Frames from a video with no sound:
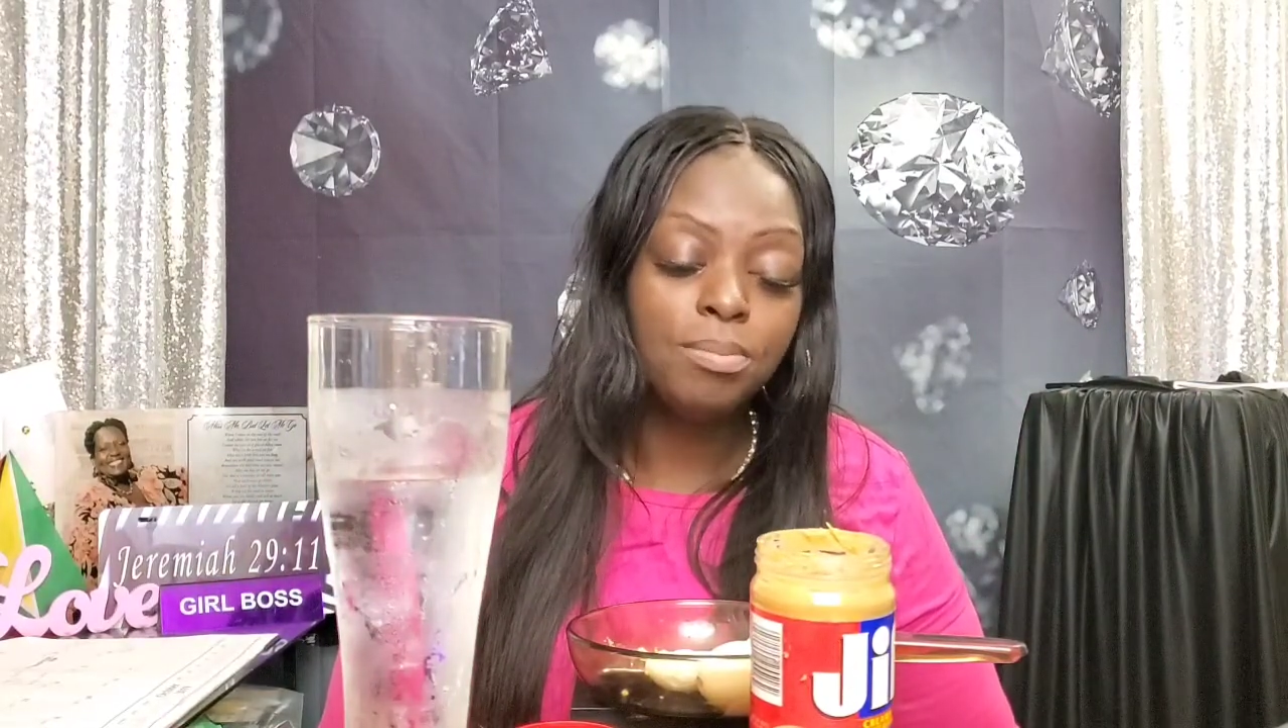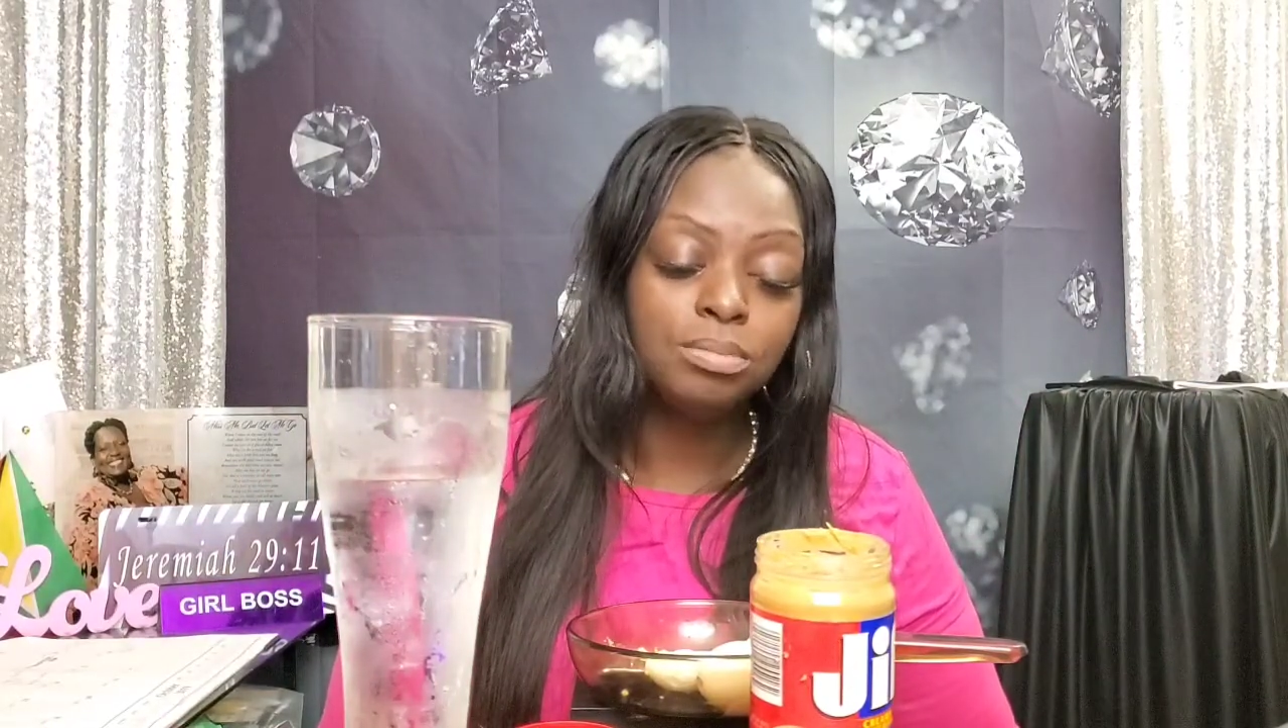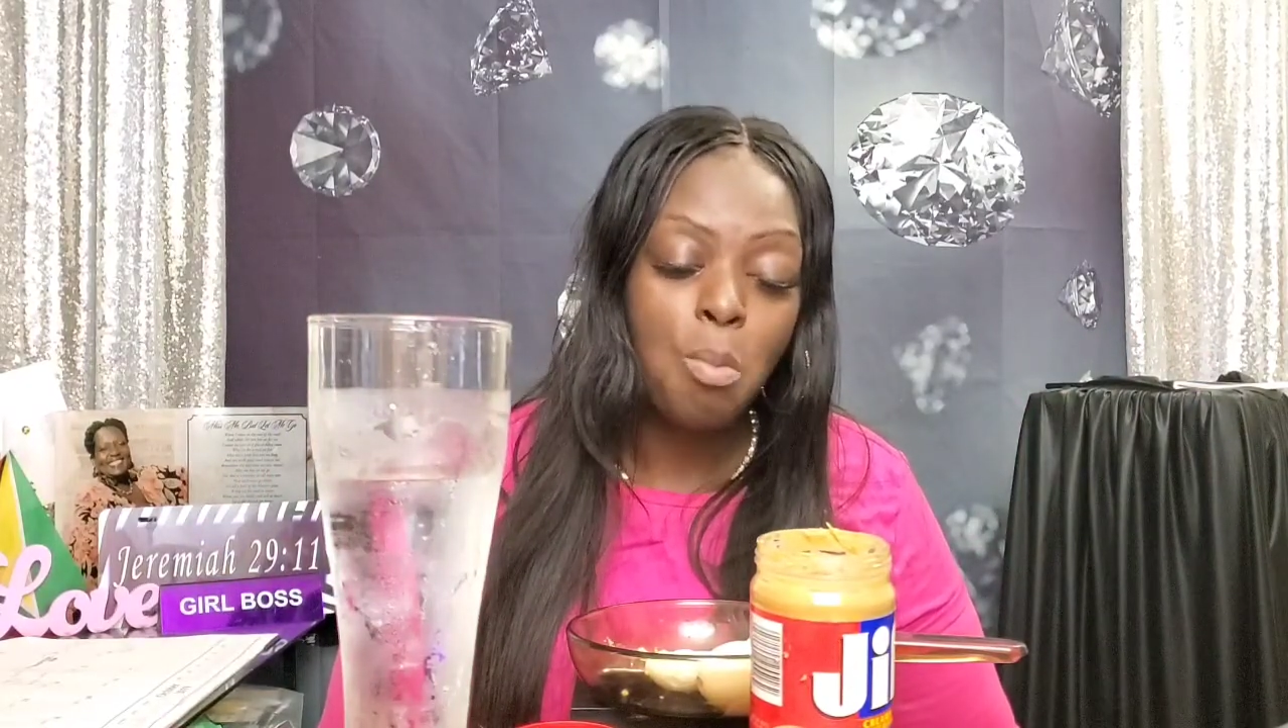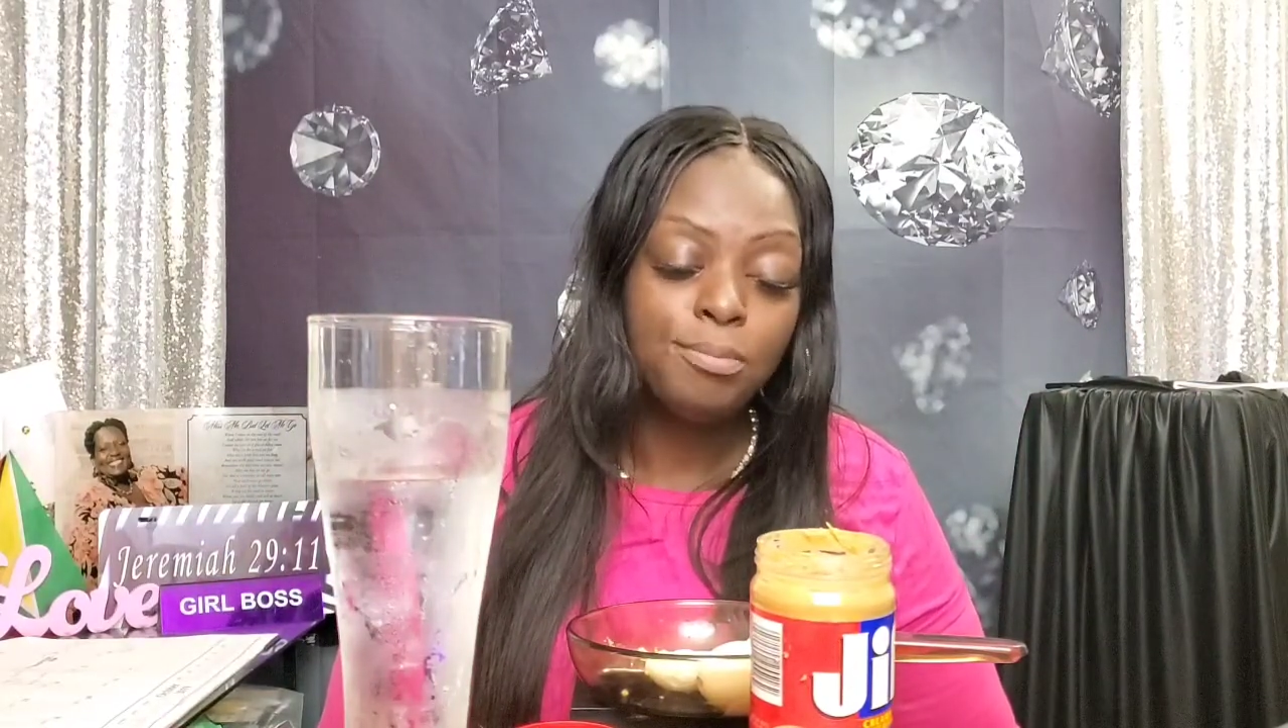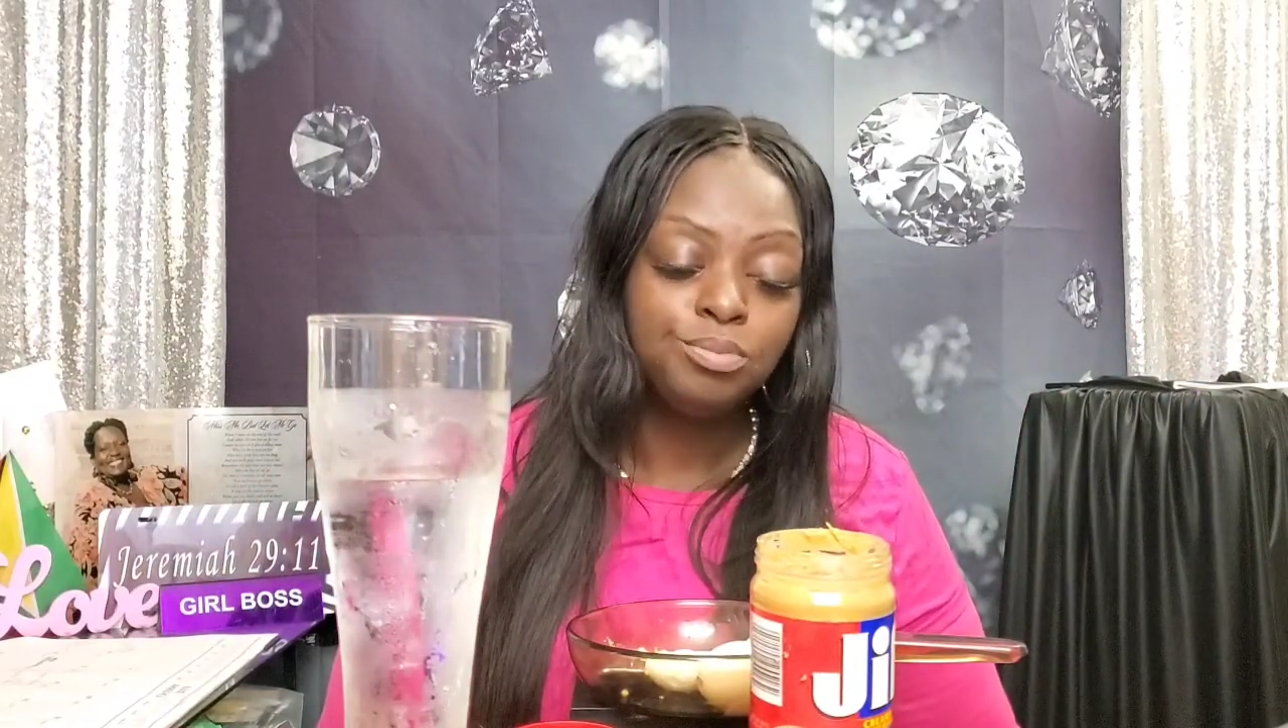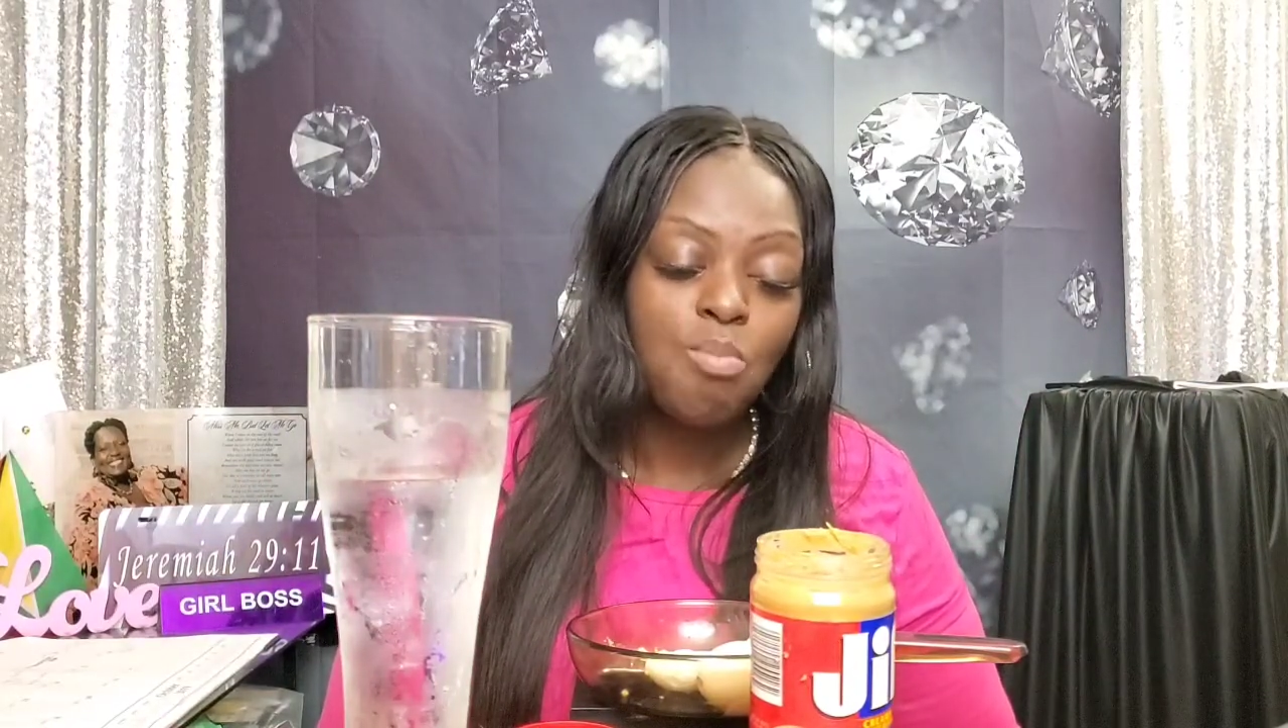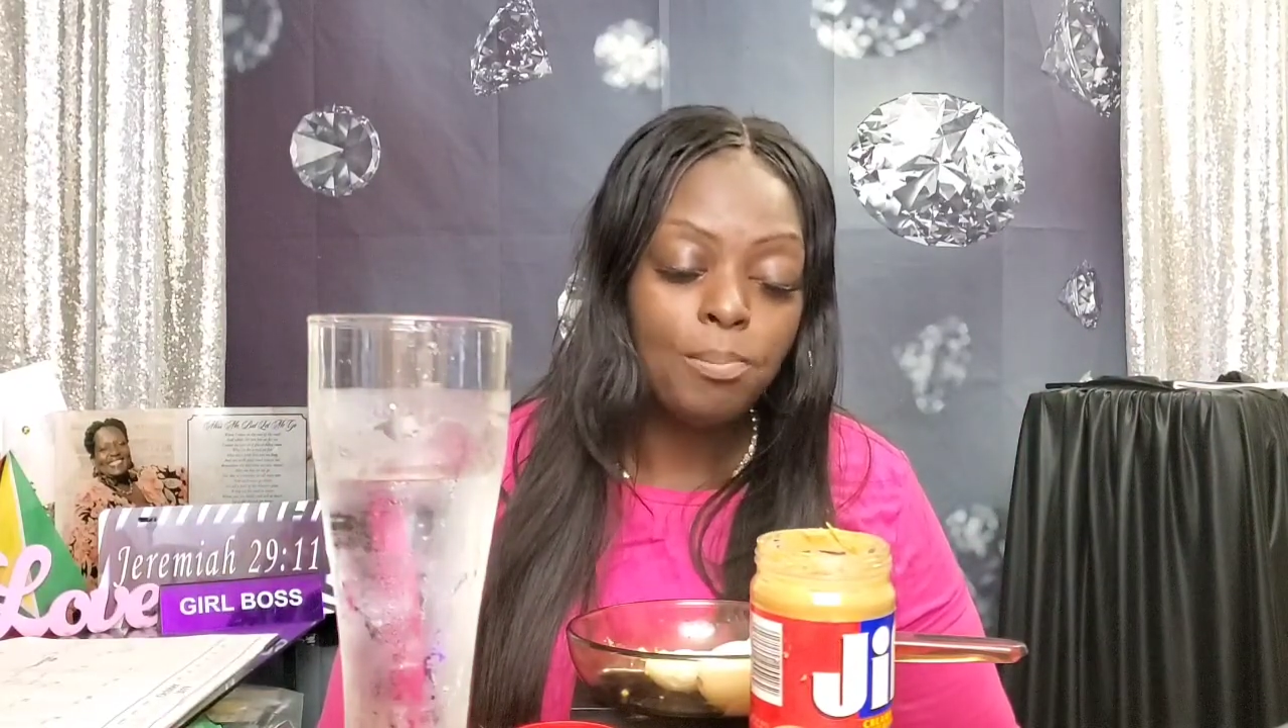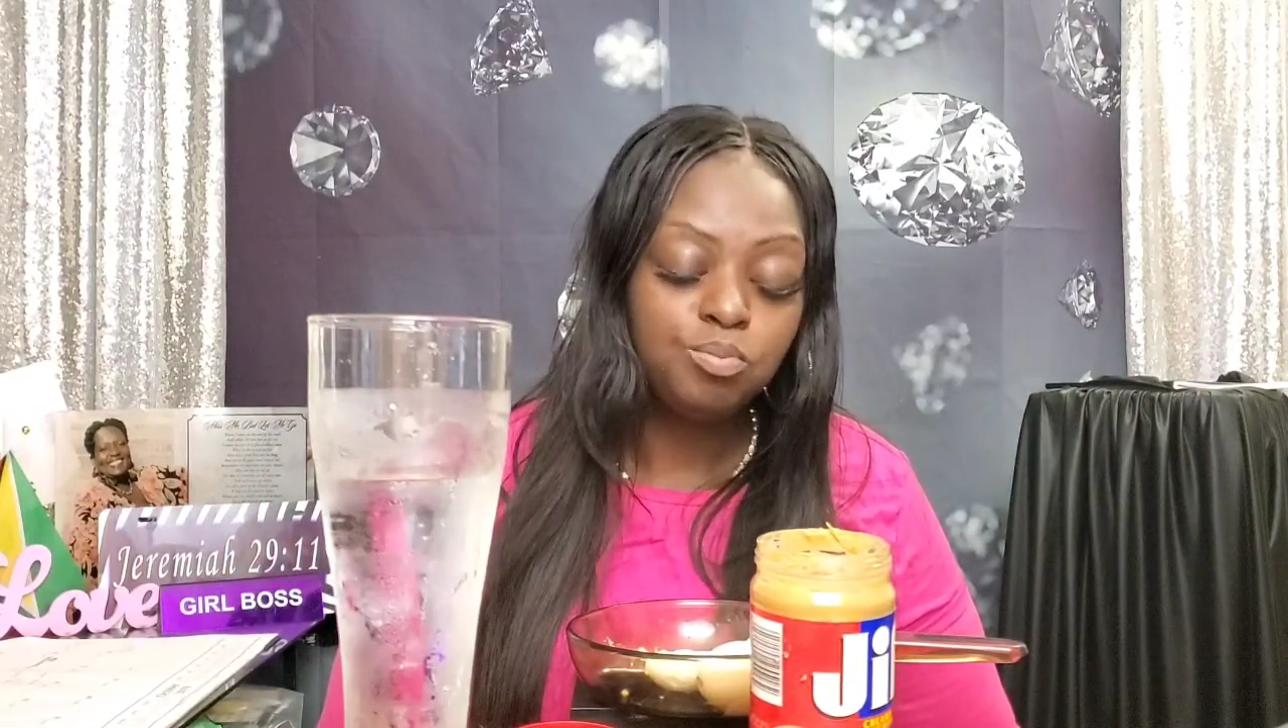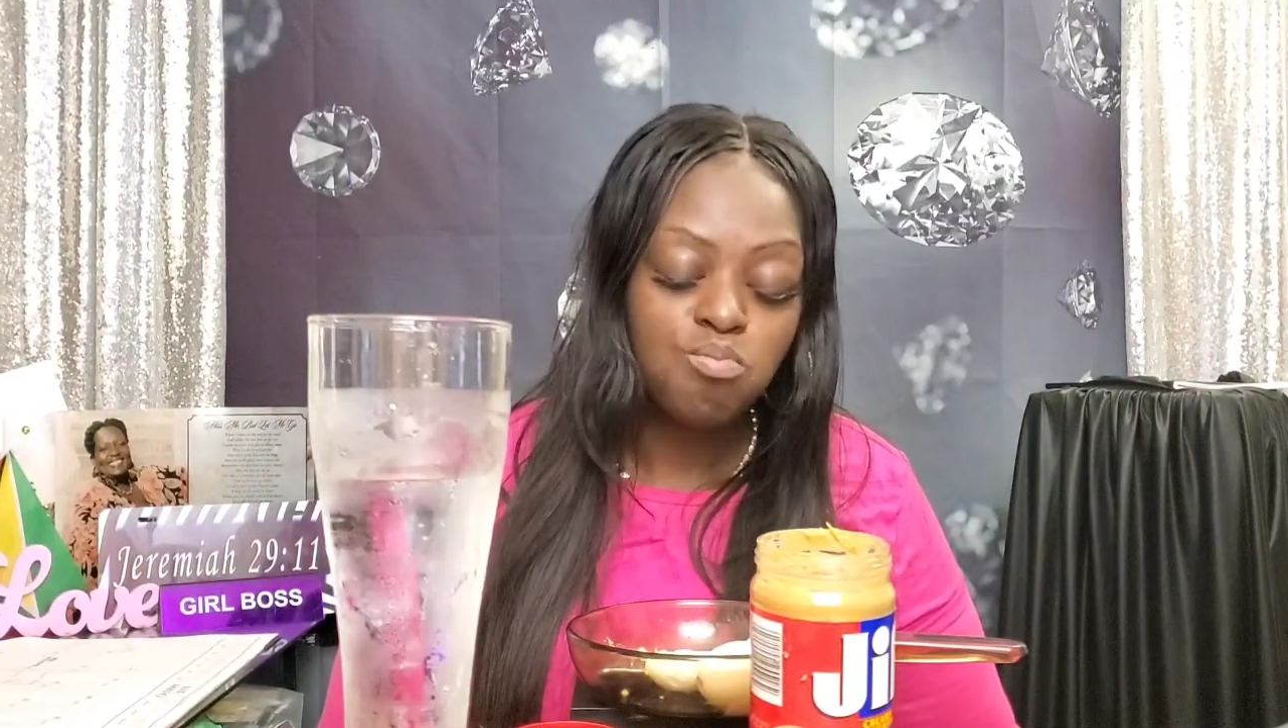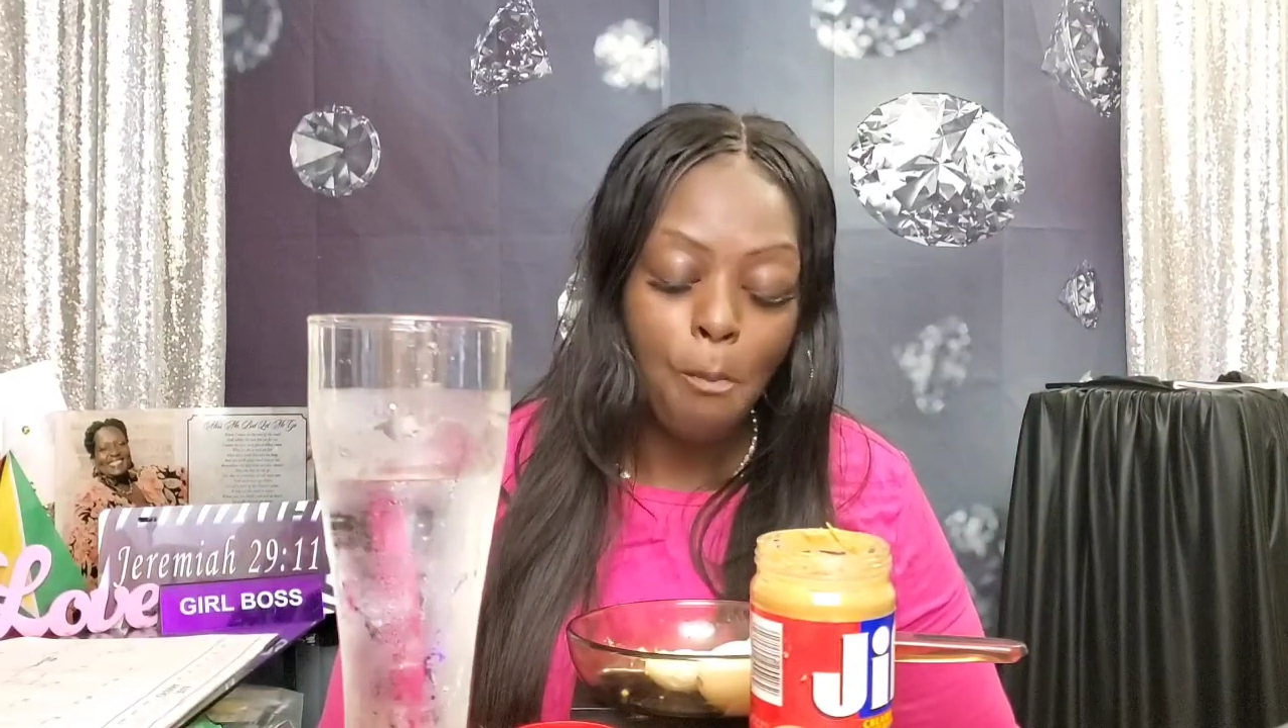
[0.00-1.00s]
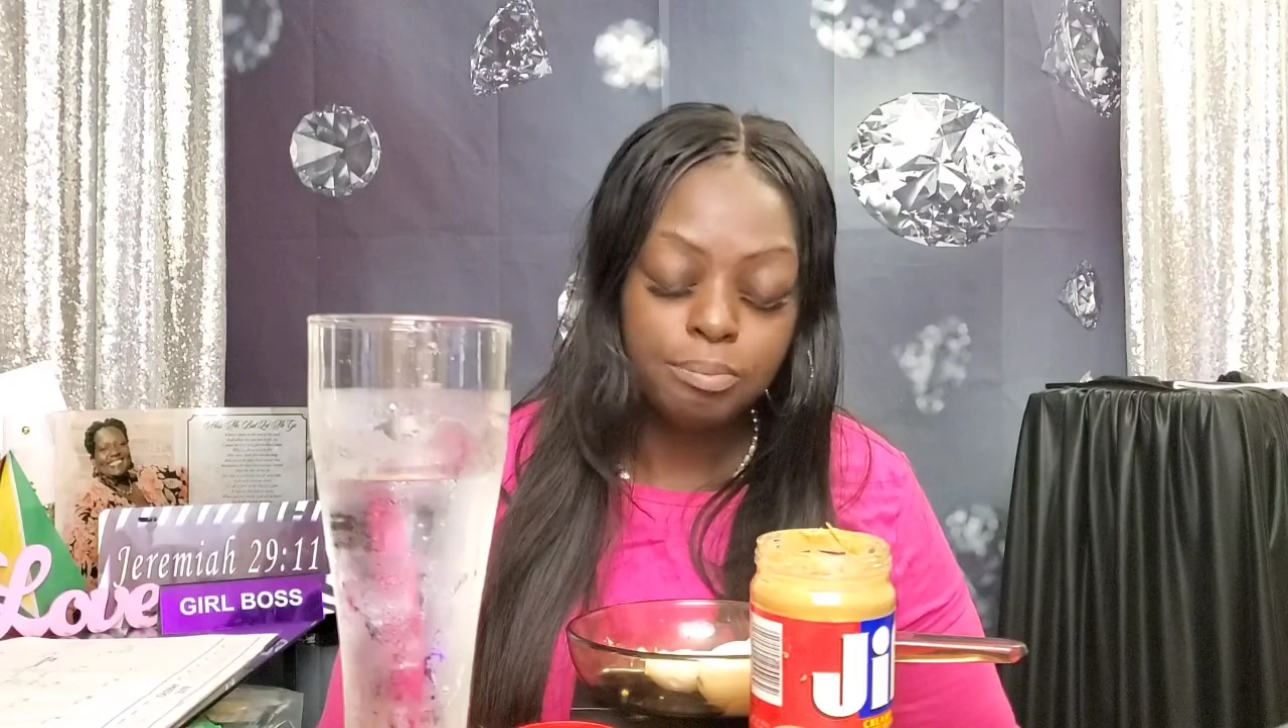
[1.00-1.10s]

made it.